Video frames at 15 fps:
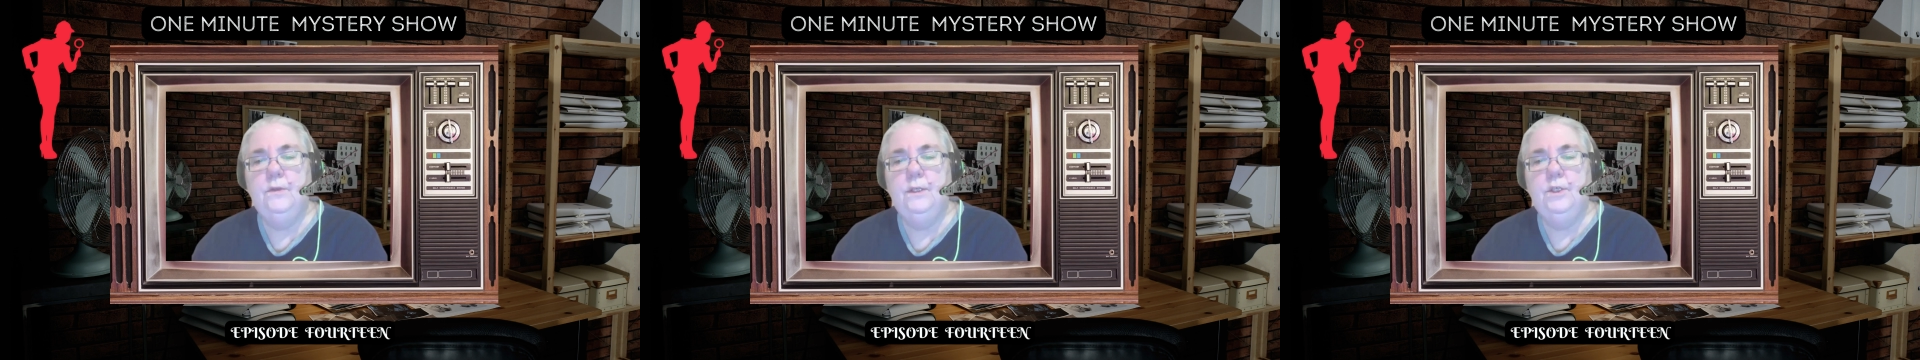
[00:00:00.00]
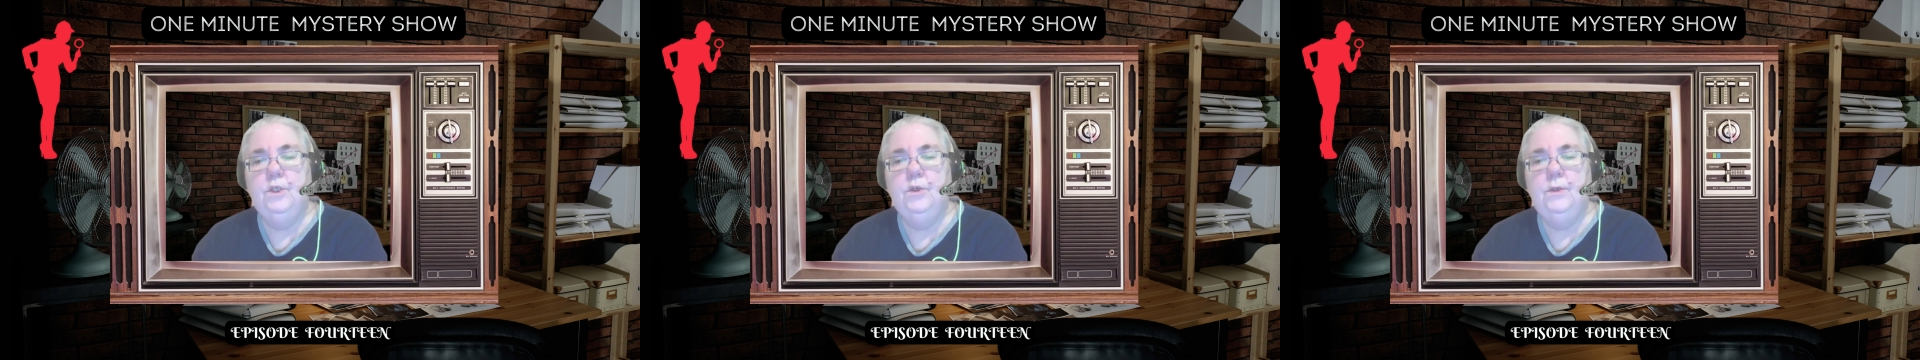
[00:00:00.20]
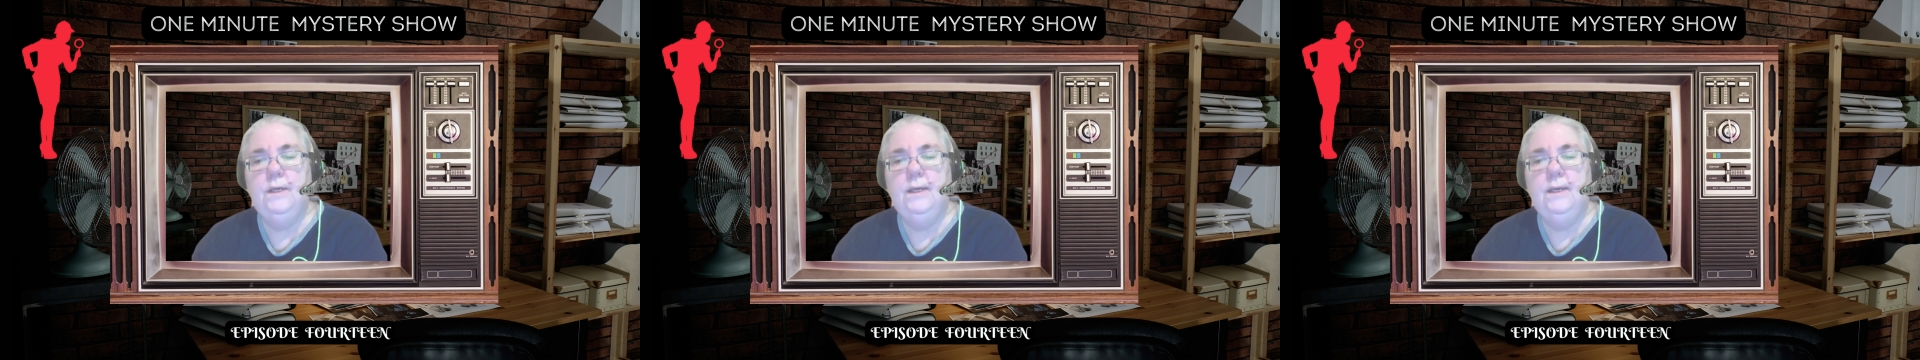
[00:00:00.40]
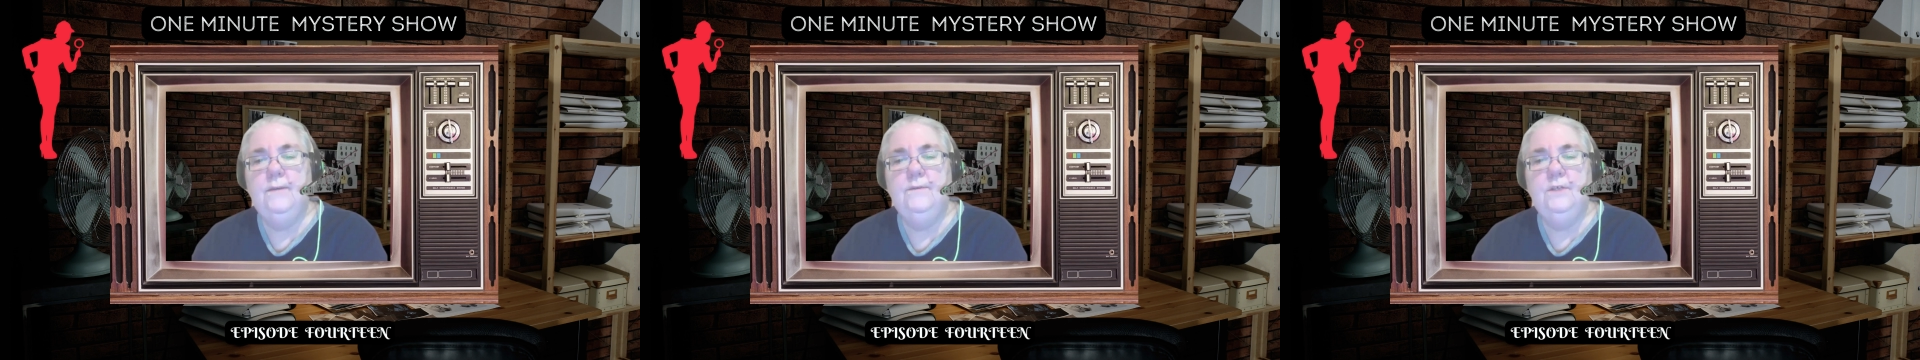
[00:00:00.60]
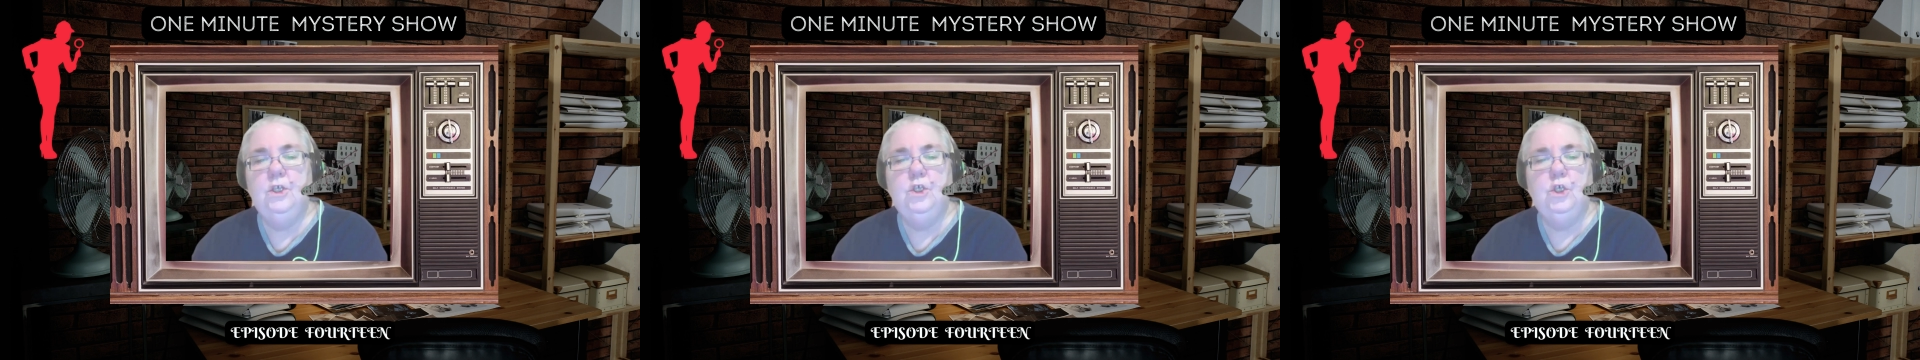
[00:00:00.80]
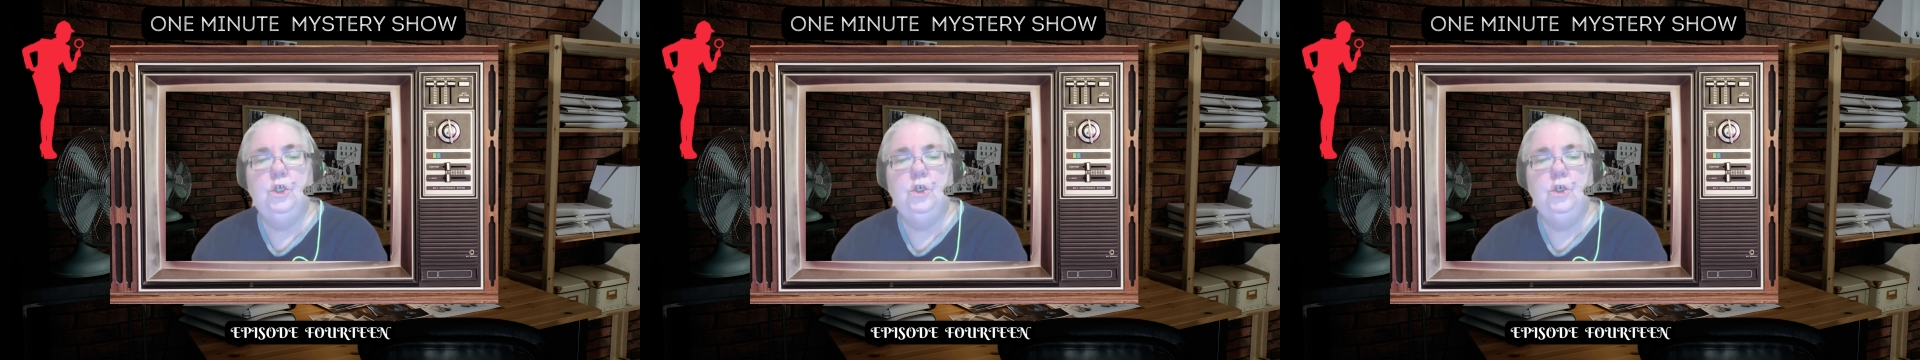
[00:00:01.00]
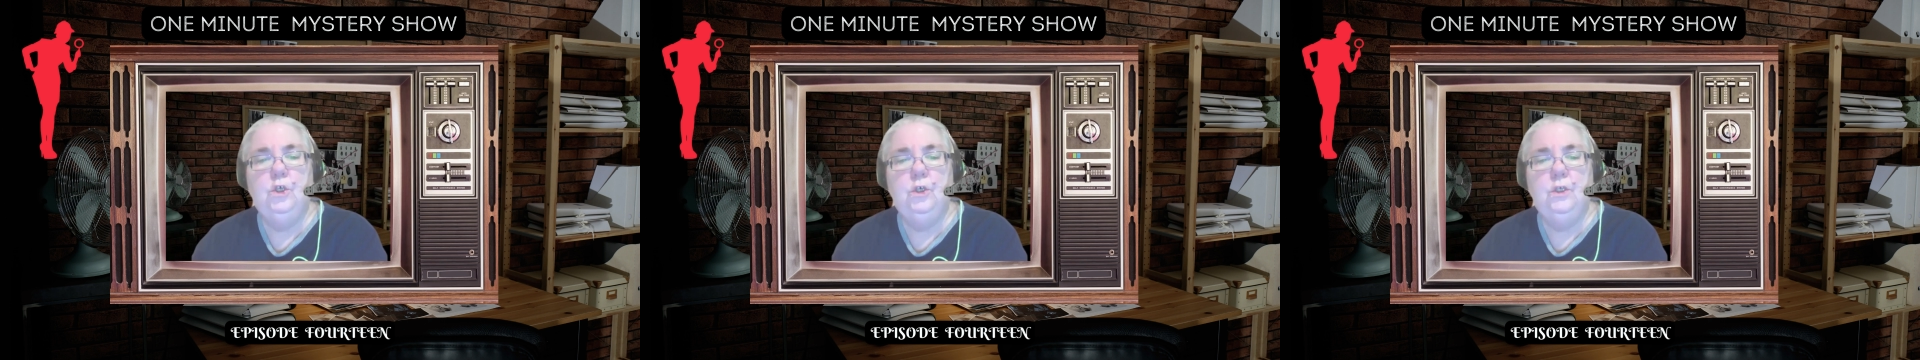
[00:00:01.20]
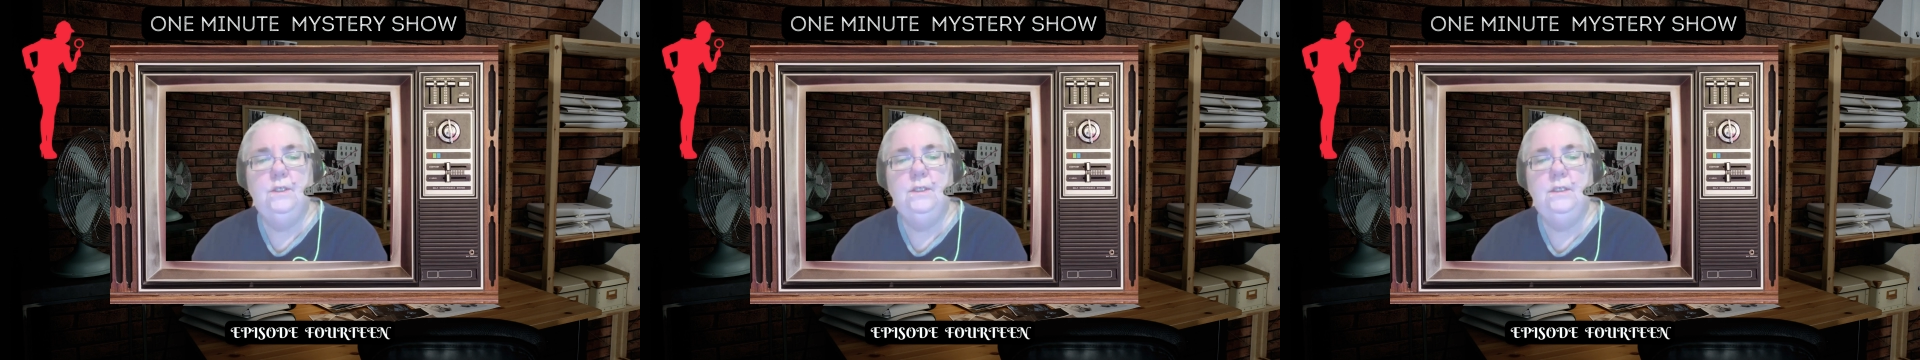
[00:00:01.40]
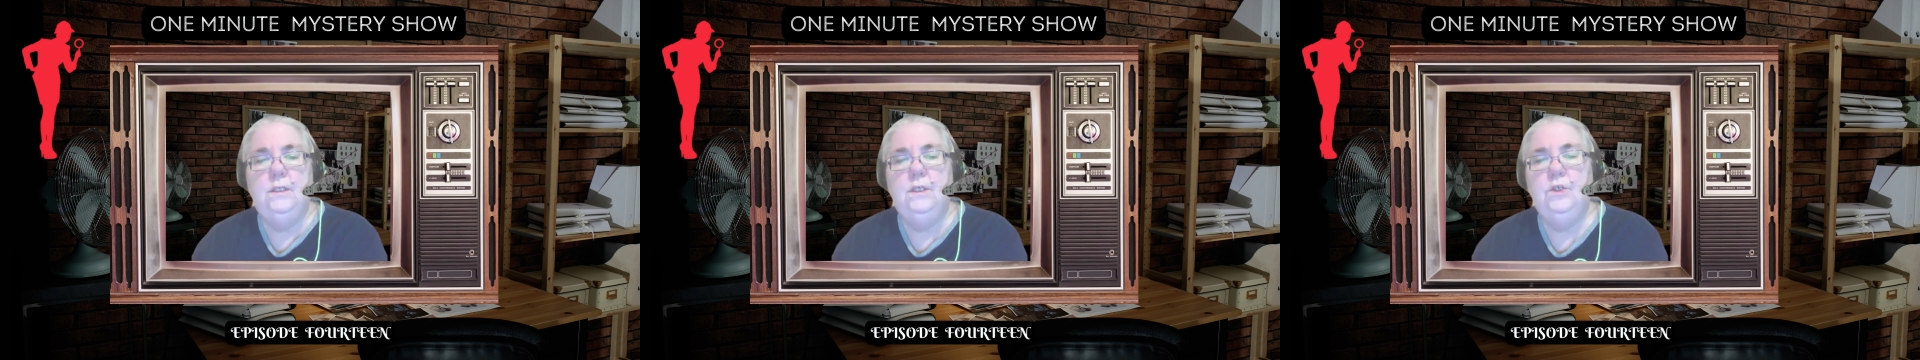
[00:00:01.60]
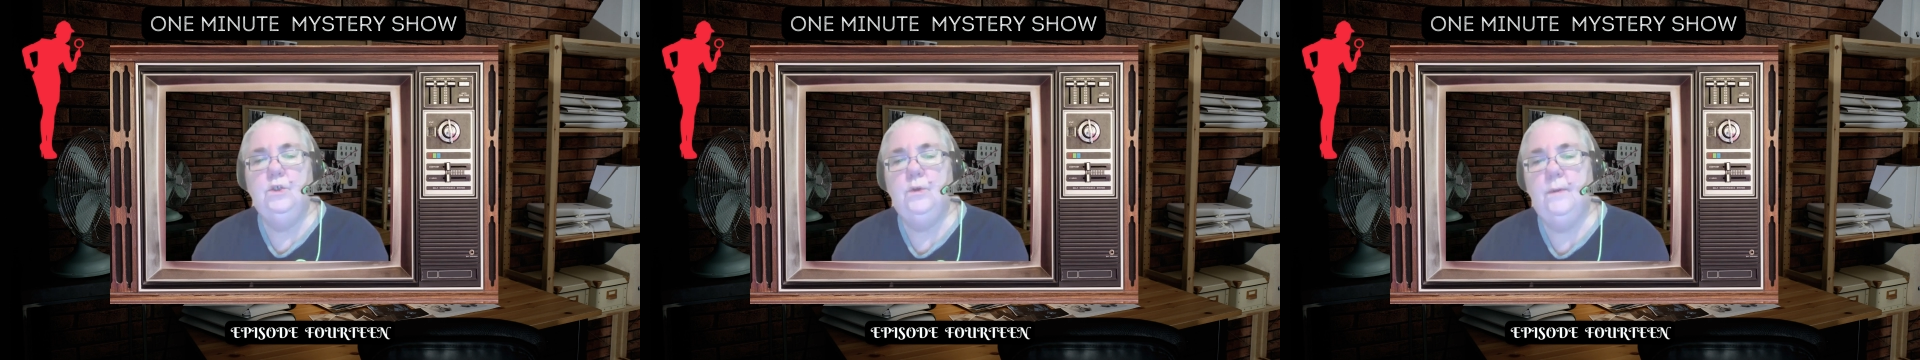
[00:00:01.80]
that you can give such a good
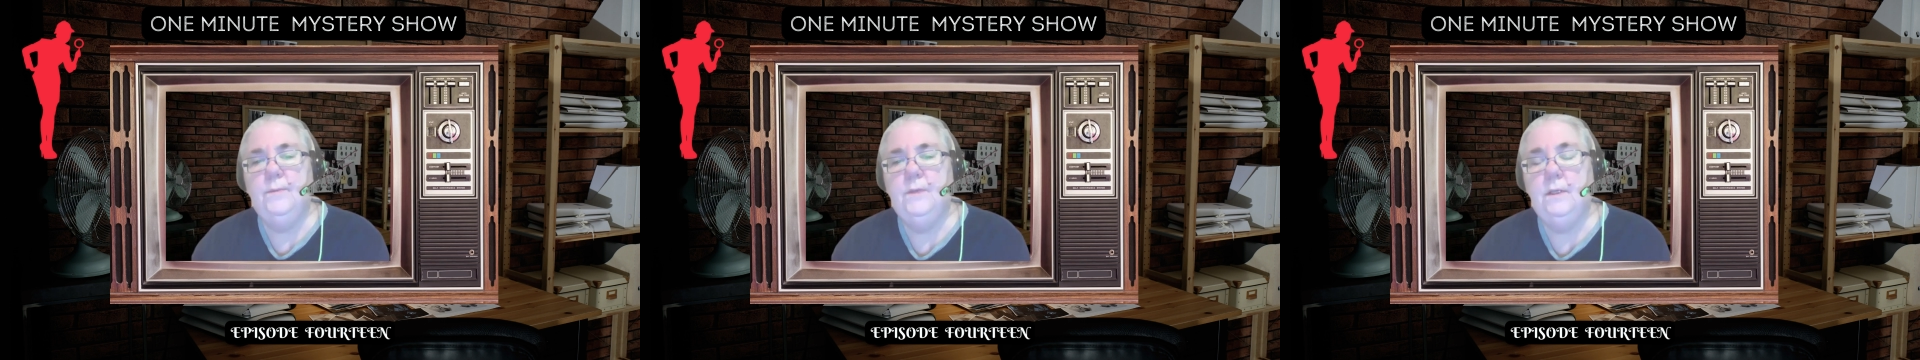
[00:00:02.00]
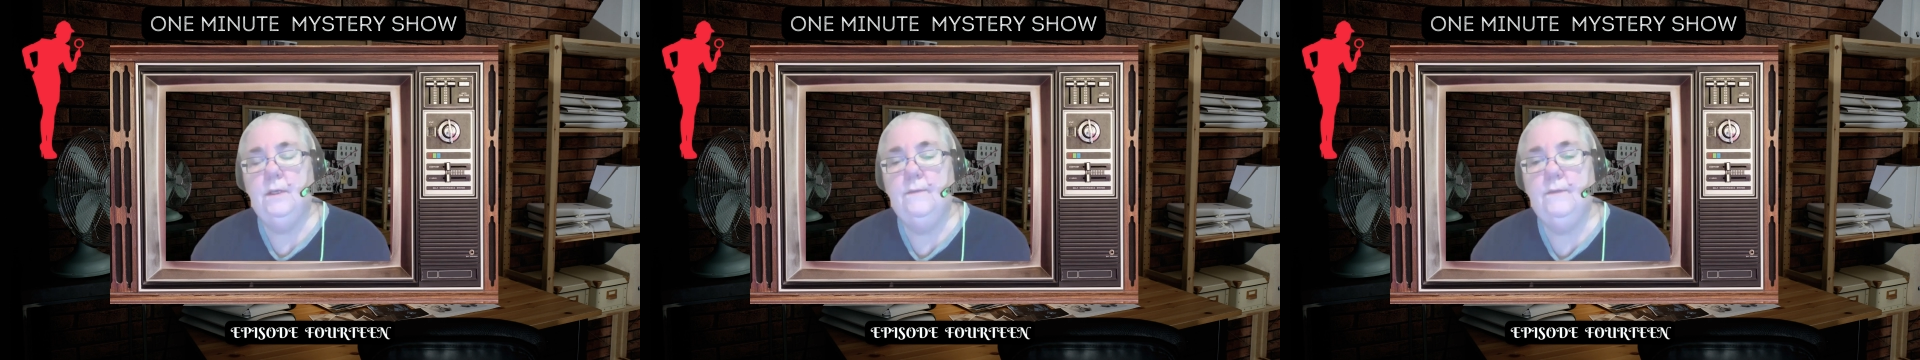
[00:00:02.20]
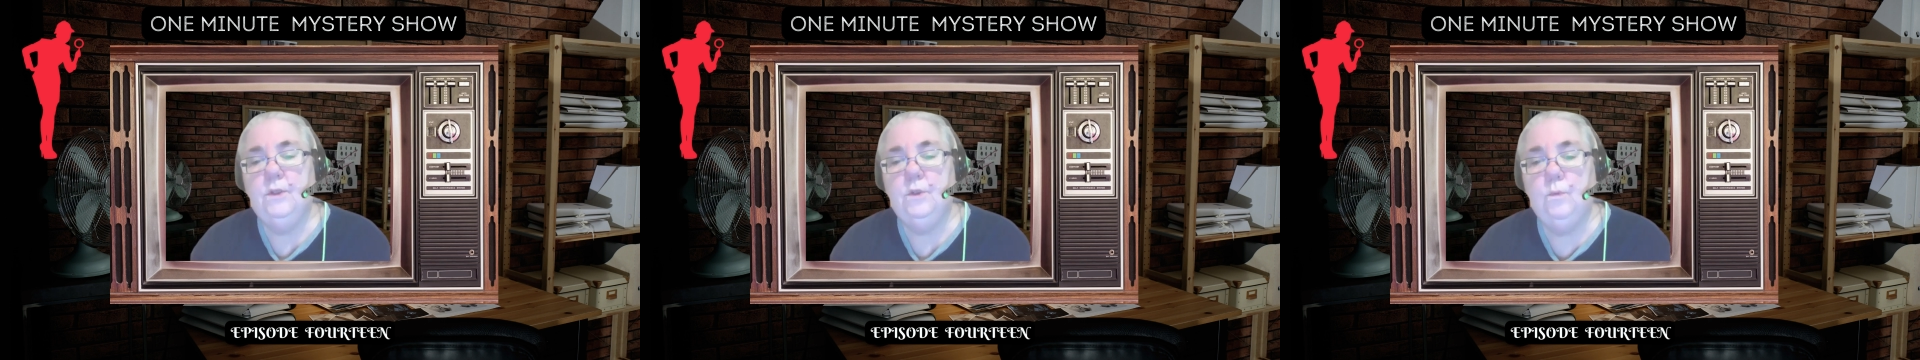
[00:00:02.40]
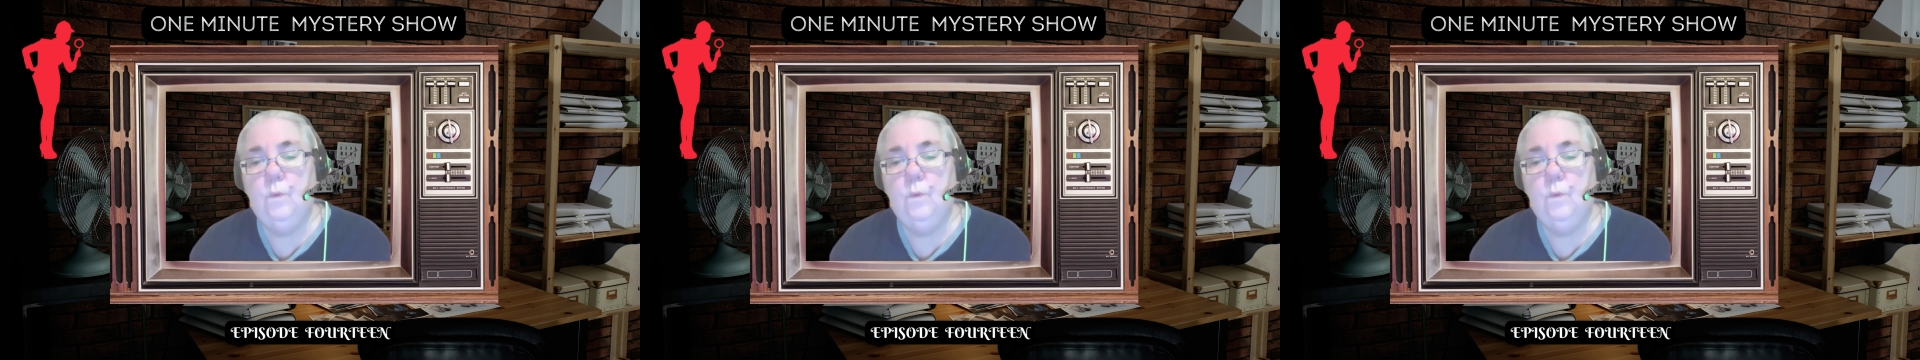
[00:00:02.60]
description of this